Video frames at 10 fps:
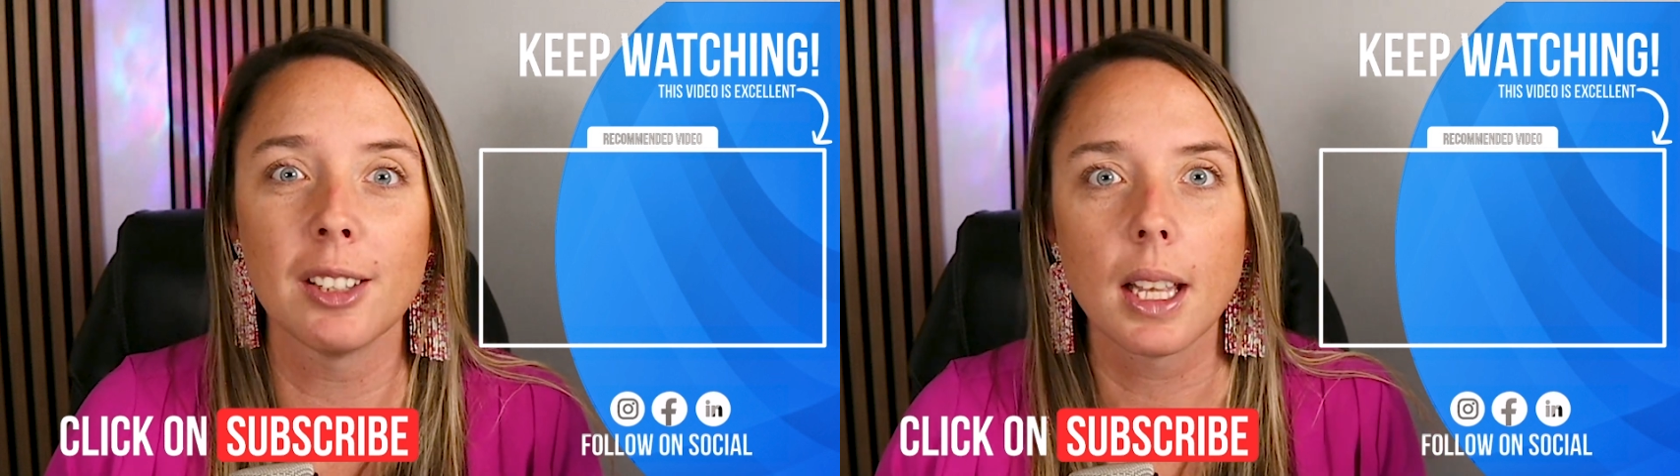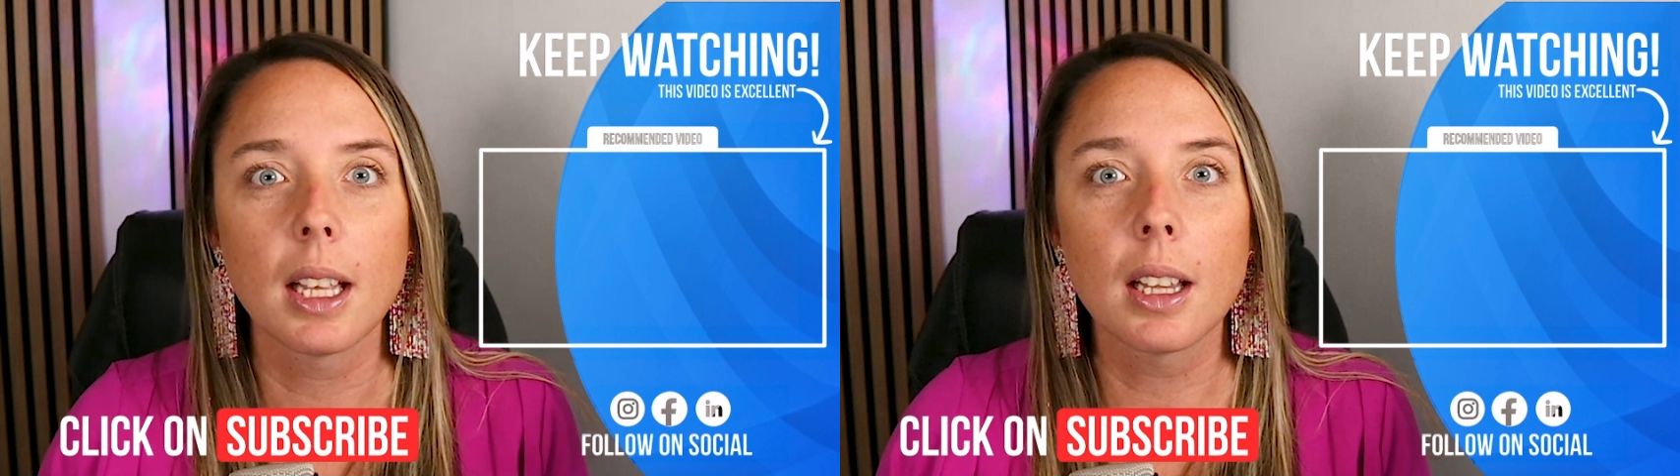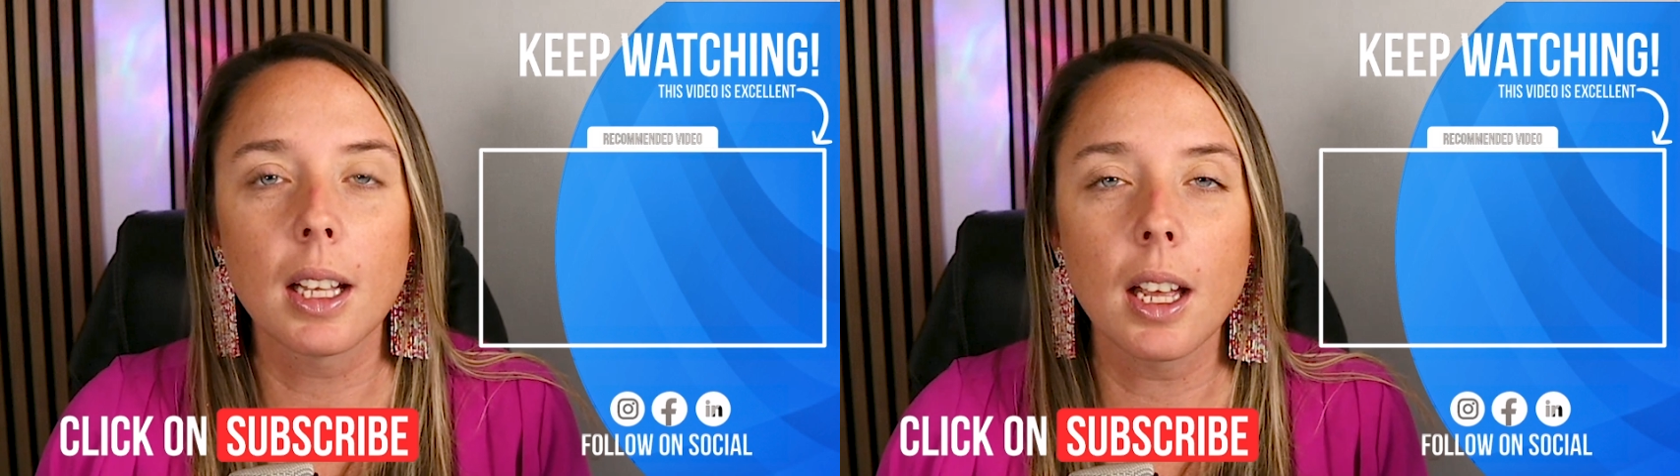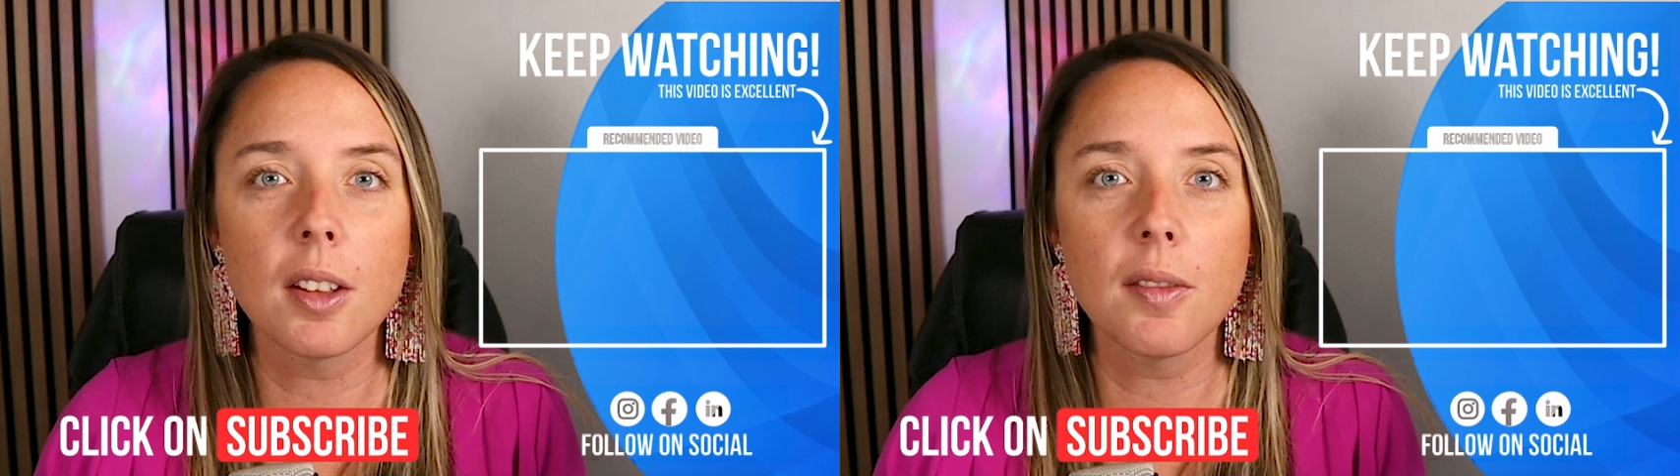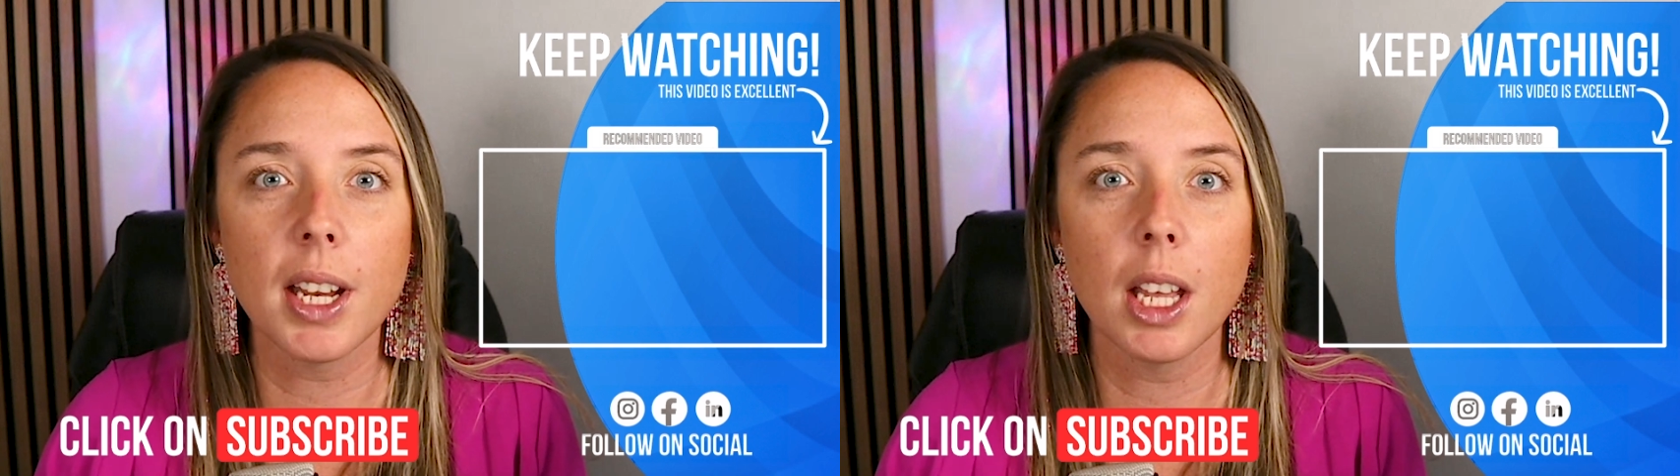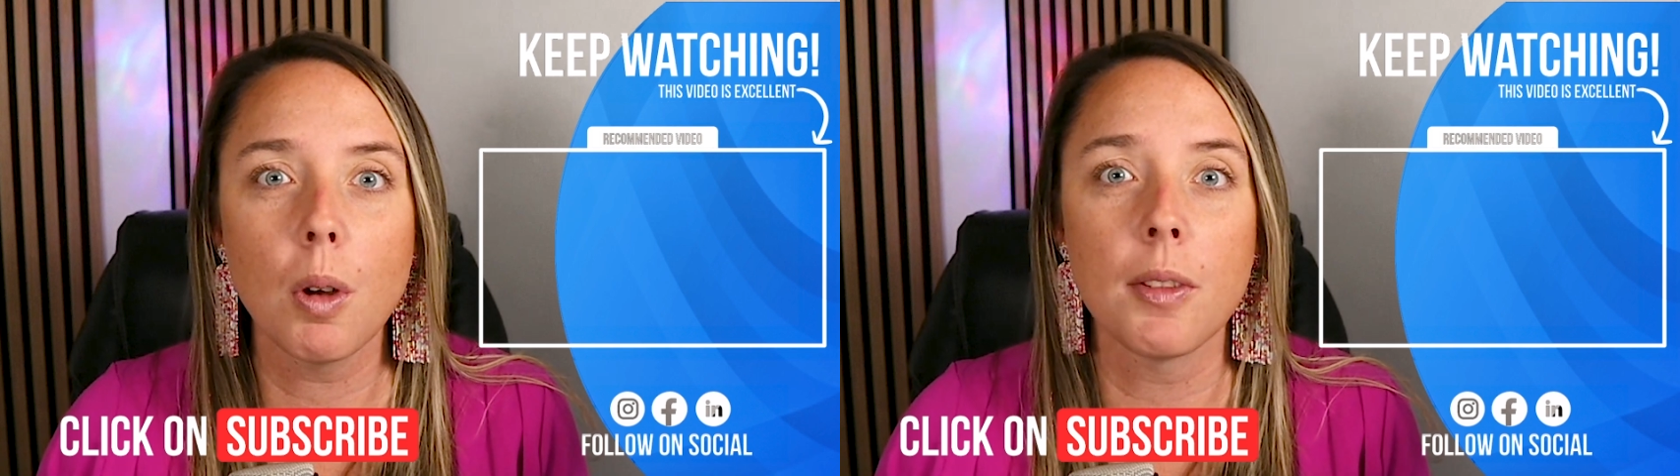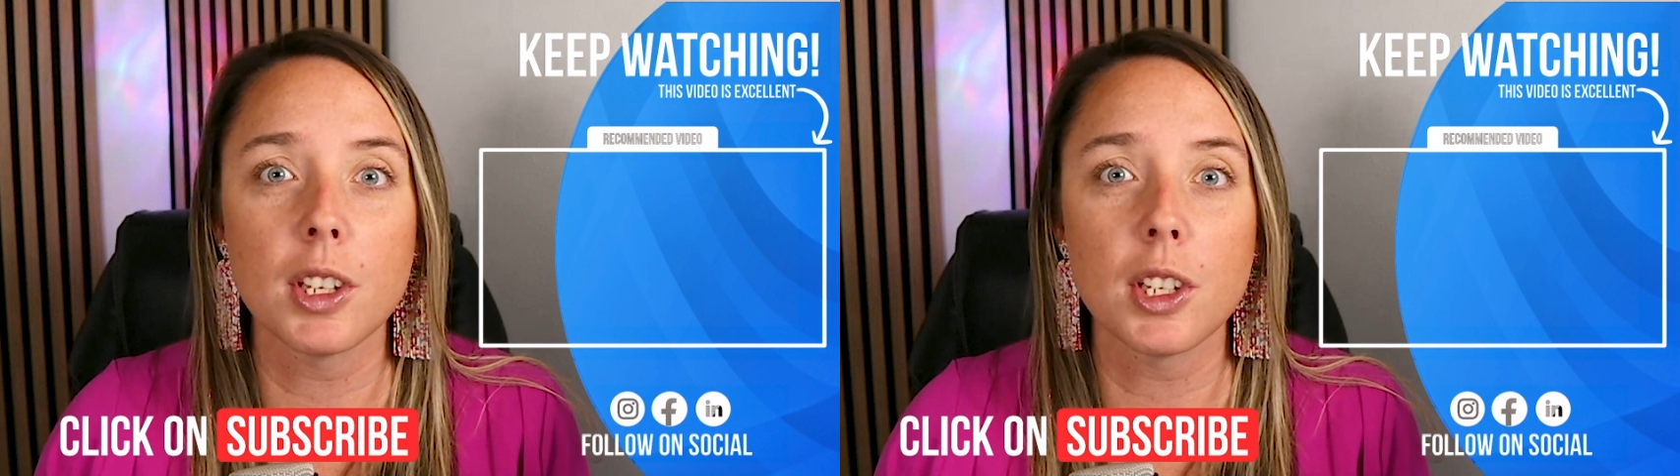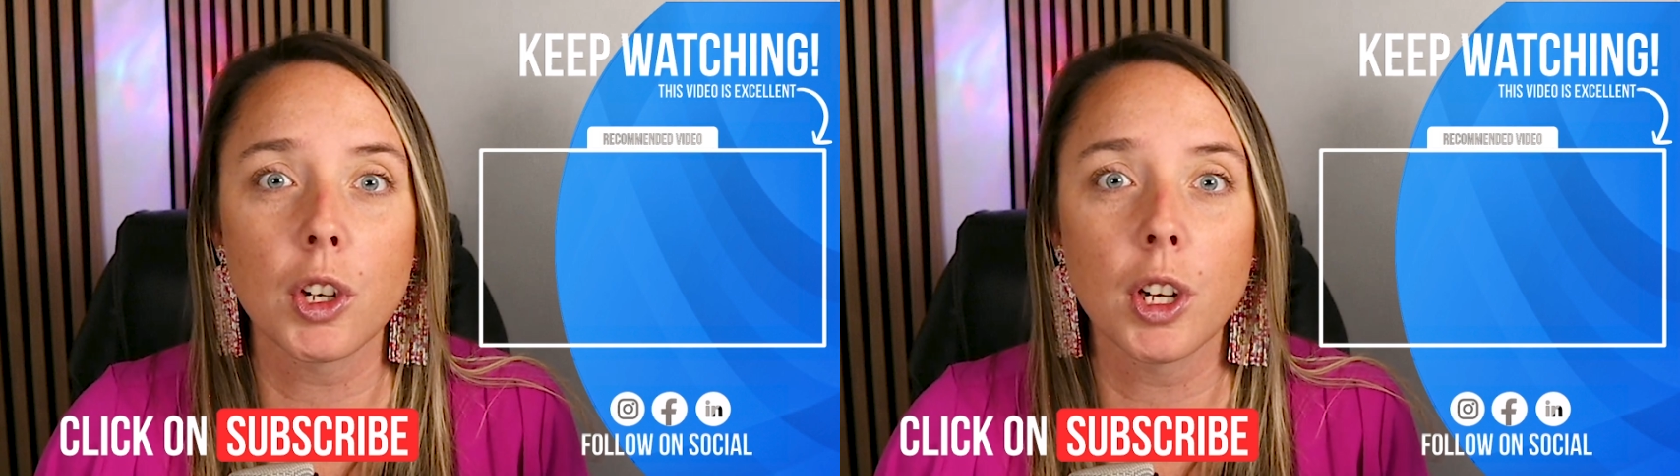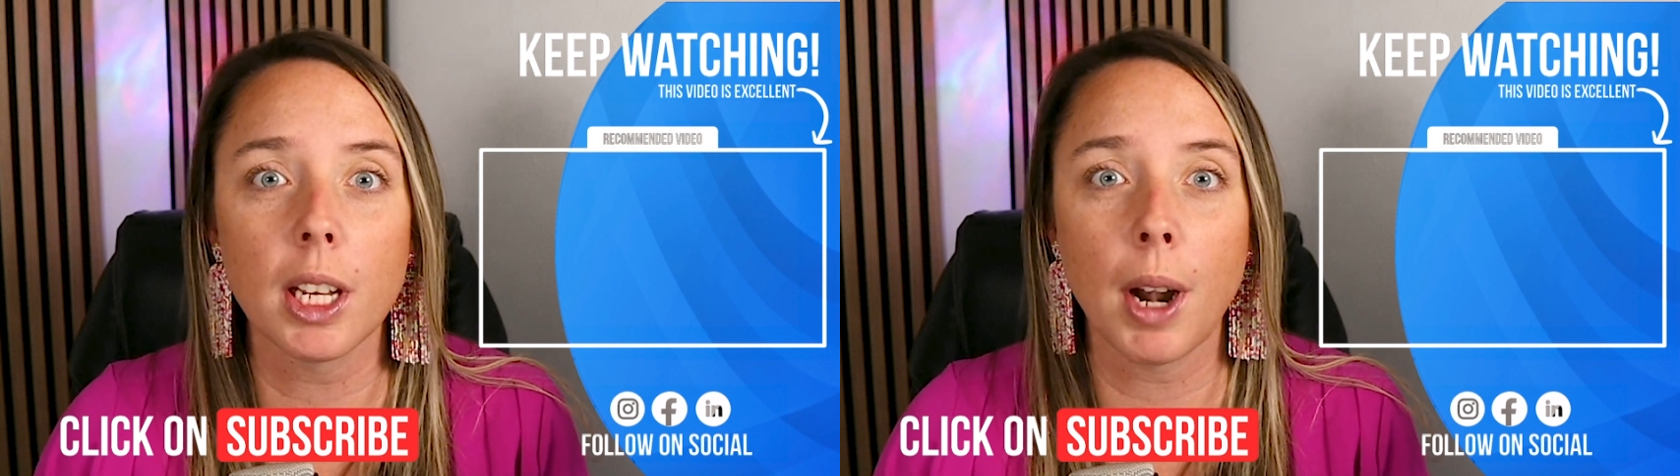Click on the video on the screen